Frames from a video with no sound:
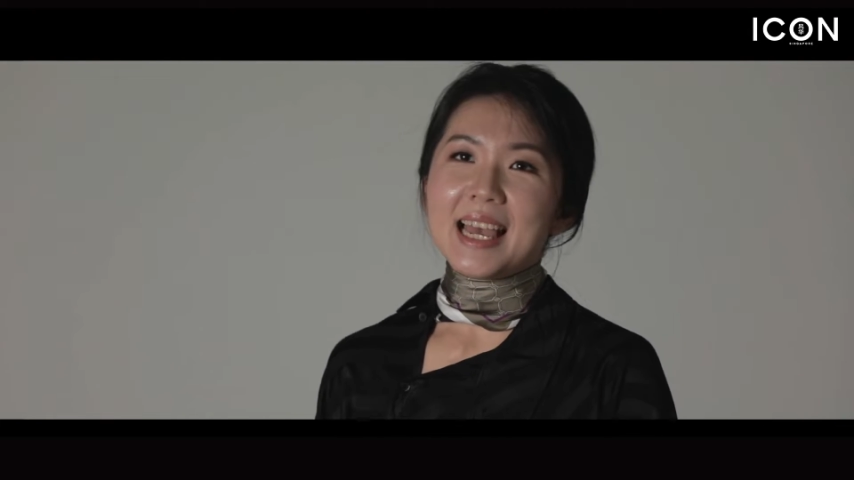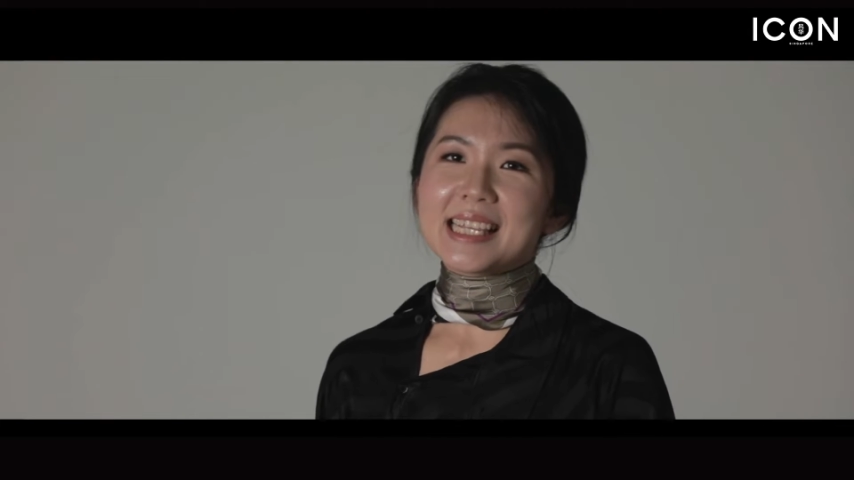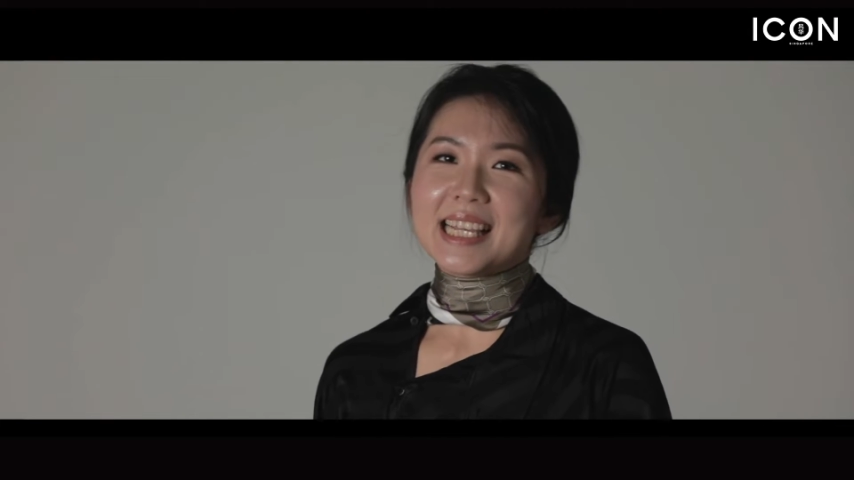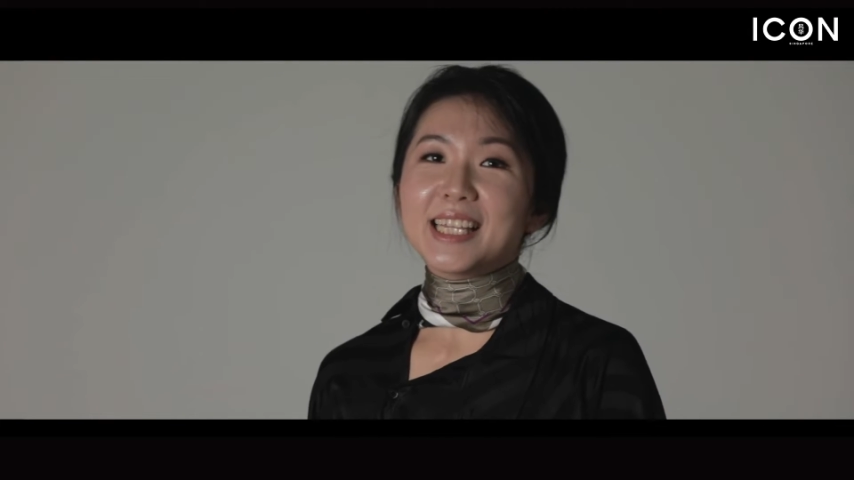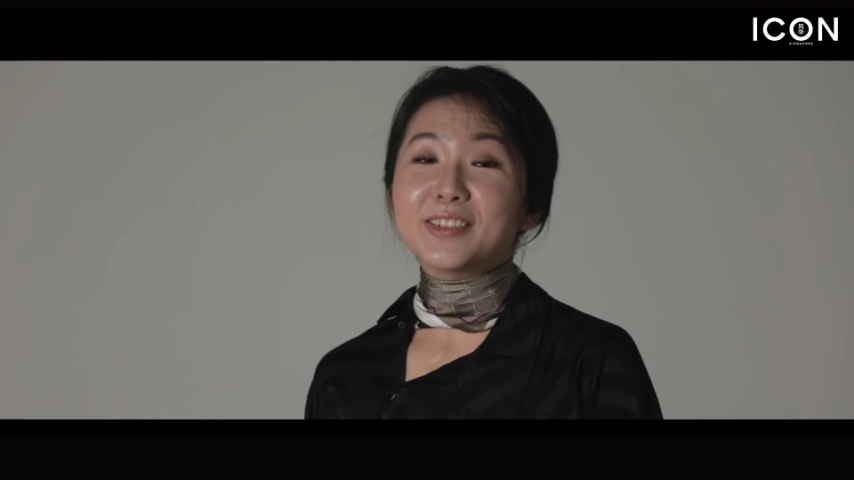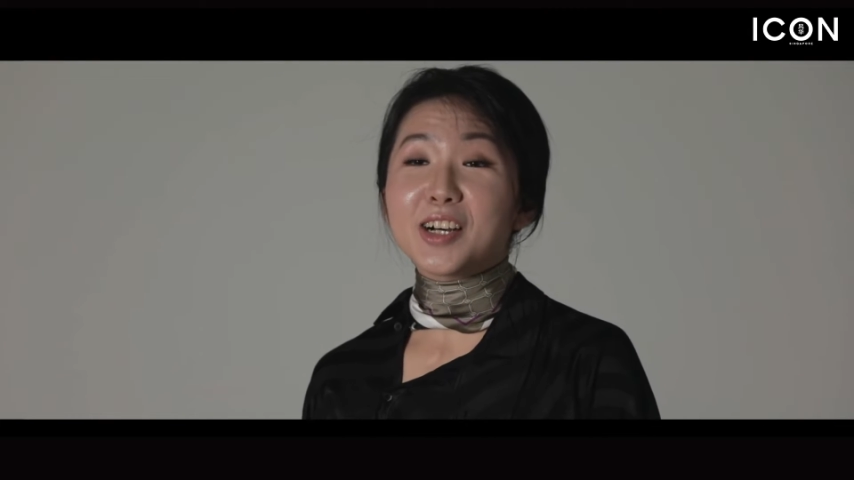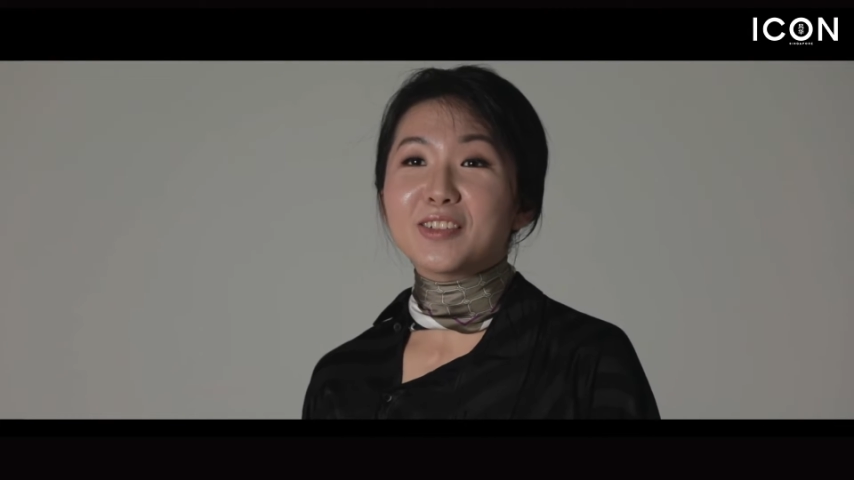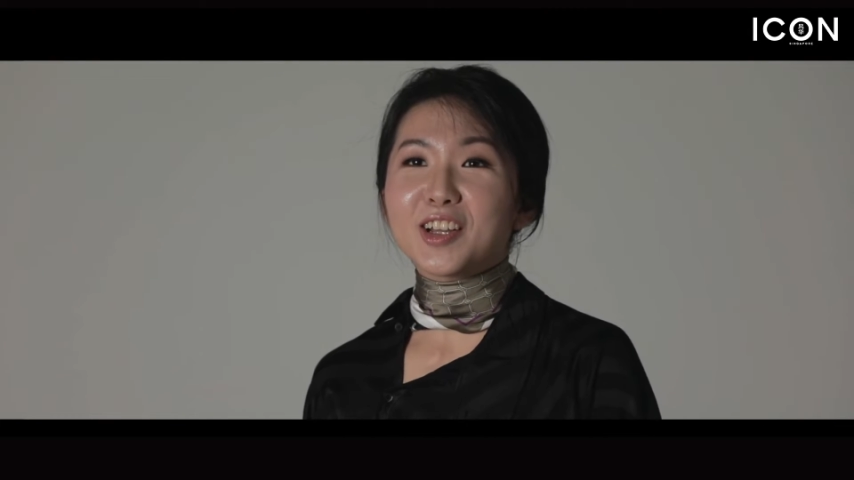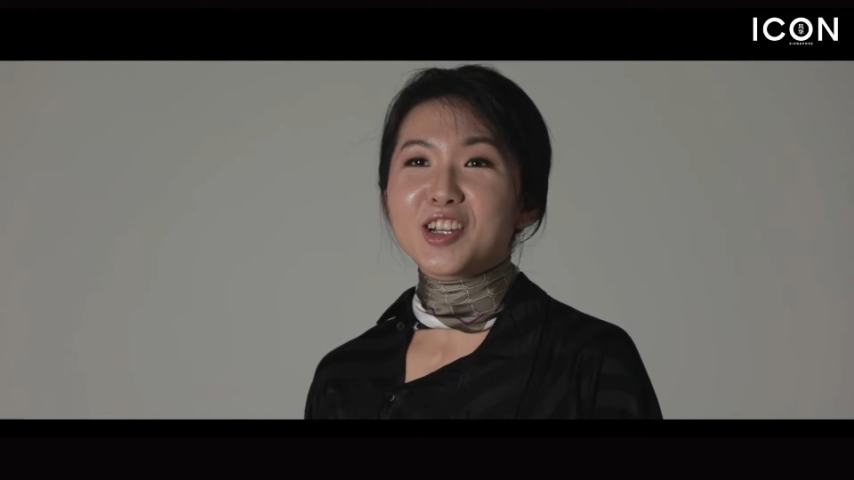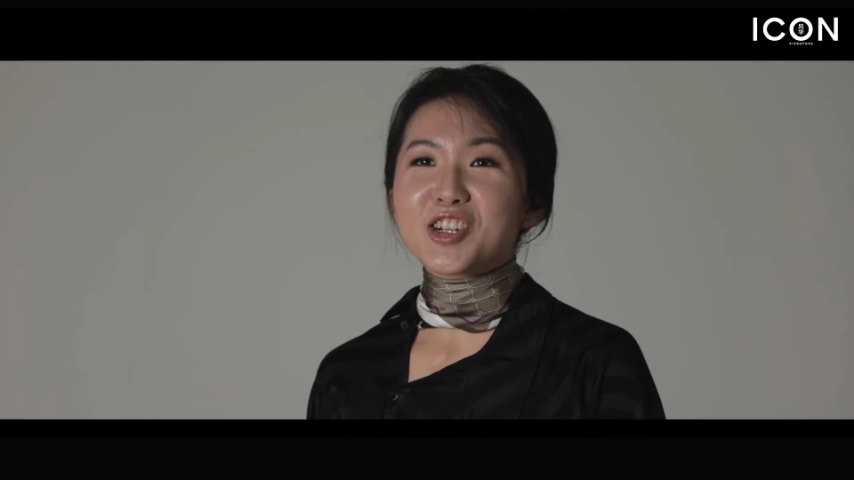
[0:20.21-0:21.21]
As a lover
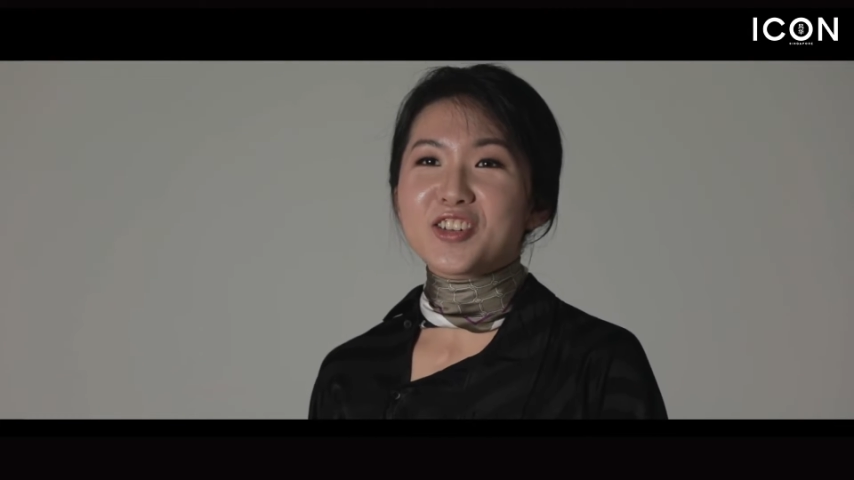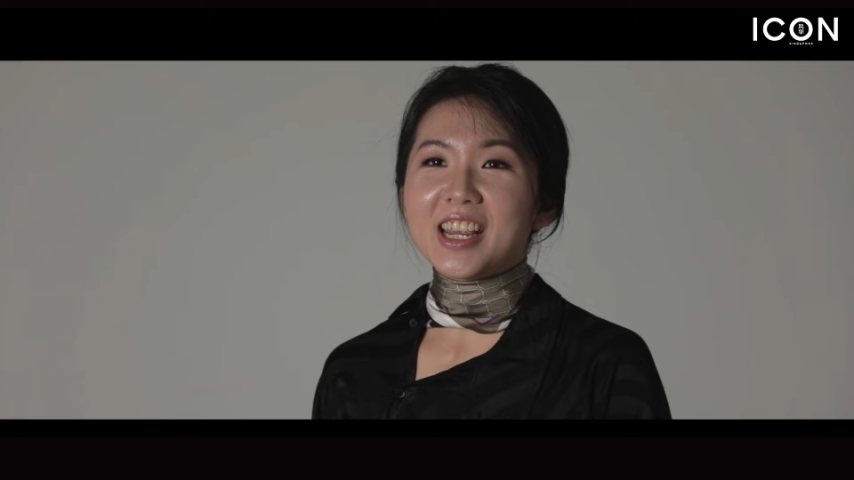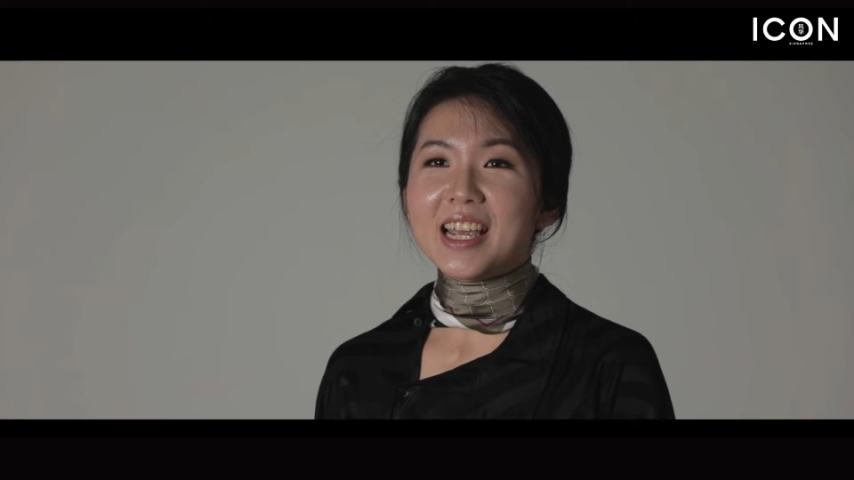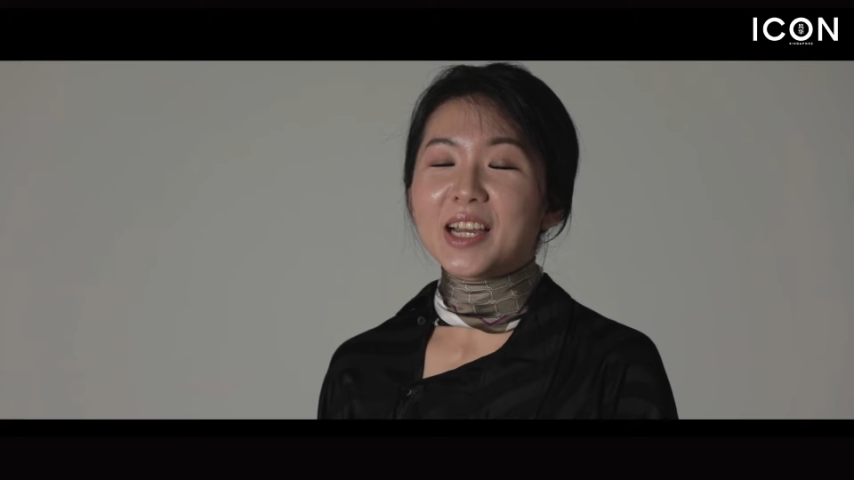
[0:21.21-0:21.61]
of lingerie,